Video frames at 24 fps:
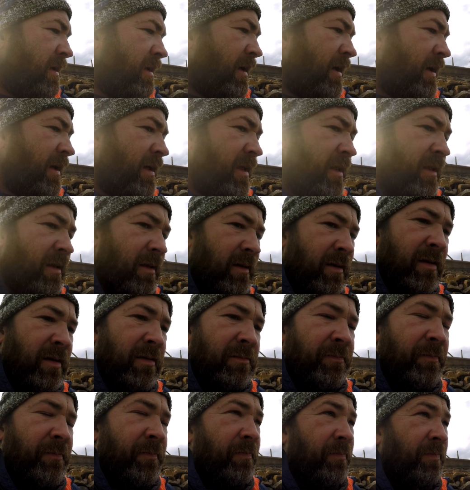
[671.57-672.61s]
And
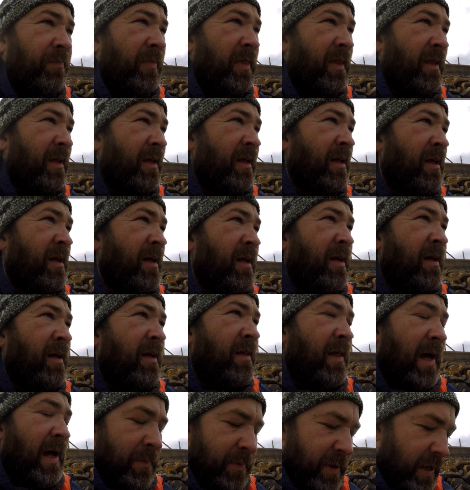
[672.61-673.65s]

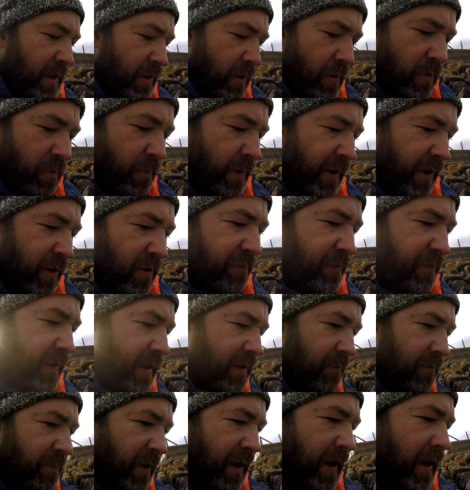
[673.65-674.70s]
I'll be a long way off yet,
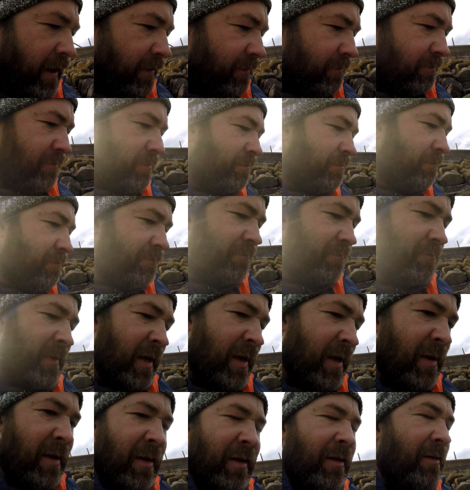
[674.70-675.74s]
part
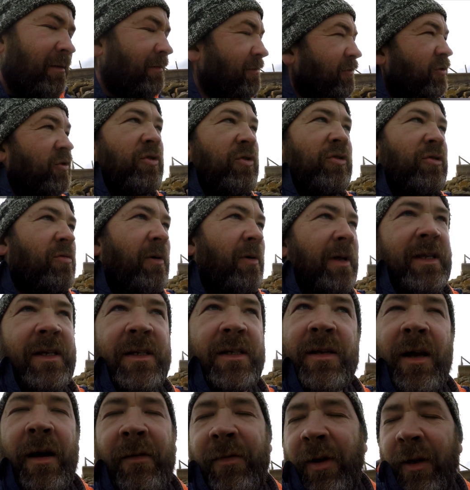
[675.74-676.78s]

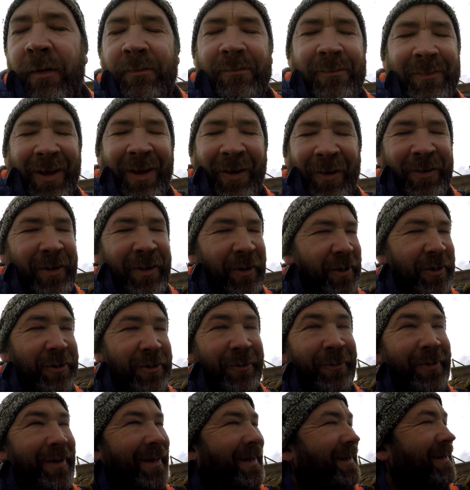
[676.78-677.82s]
27. No, only
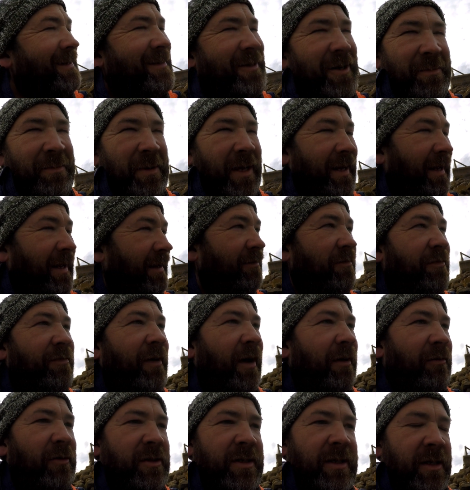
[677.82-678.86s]
joking. It's going to be like
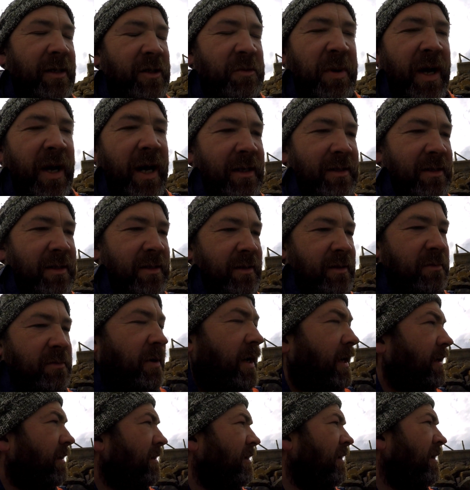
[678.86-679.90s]
5 or 6 parts, I
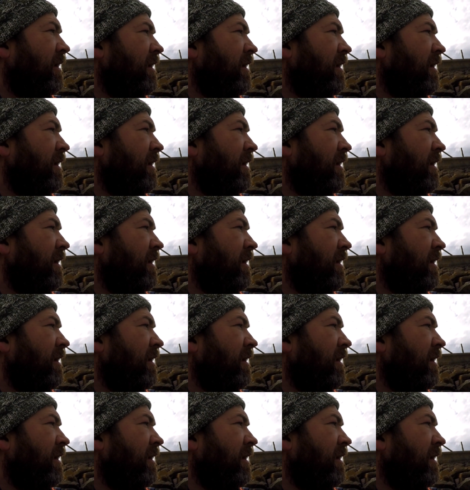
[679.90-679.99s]
expect.